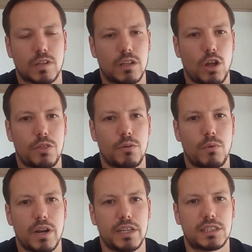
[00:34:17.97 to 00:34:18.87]
like the
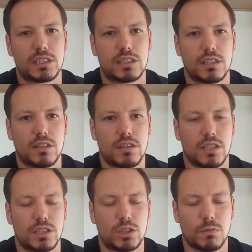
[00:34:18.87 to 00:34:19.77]
release
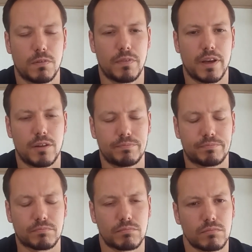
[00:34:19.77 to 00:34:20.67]
stuff of that,
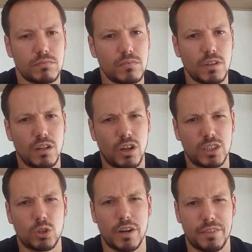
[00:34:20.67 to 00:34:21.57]

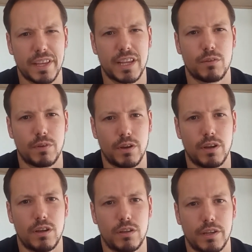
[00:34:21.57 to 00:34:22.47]
like trying to think of
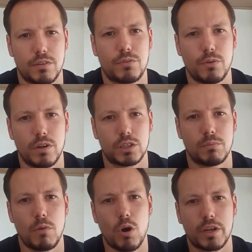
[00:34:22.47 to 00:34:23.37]
it through as a
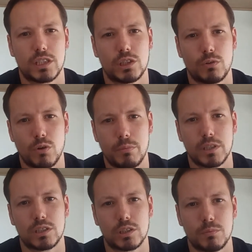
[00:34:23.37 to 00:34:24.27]
marketer or a
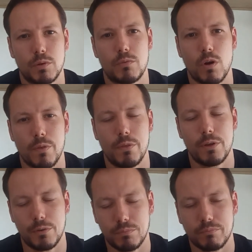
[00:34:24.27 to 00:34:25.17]
businessman rather
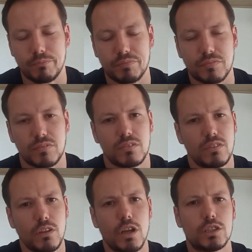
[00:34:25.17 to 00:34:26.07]
than
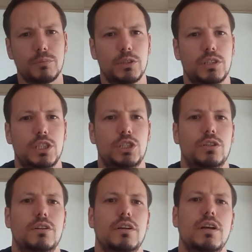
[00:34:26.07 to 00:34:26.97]
as a
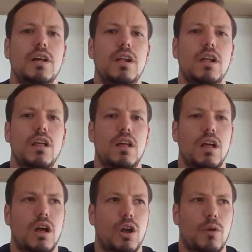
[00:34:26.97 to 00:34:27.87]
musician.
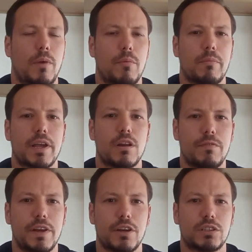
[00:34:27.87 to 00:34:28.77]
I'll be making a
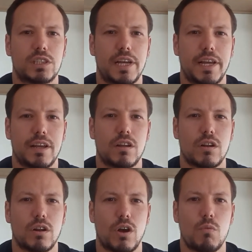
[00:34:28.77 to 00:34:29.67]
video
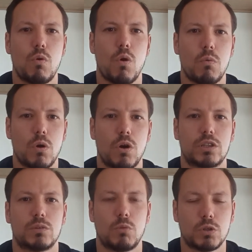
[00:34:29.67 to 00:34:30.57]
saying like what
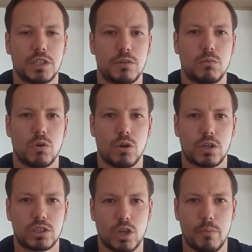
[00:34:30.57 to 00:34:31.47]
worked and what didn't
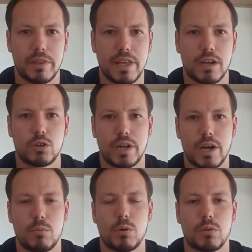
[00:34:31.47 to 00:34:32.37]
work. So I mean that could
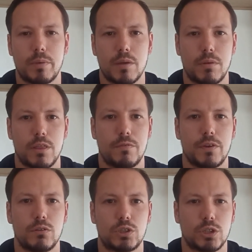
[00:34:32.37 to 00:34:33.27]
help other people in the
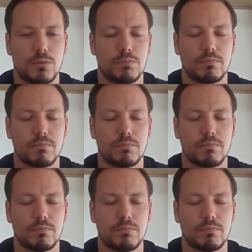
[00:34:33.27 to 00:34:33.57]
future,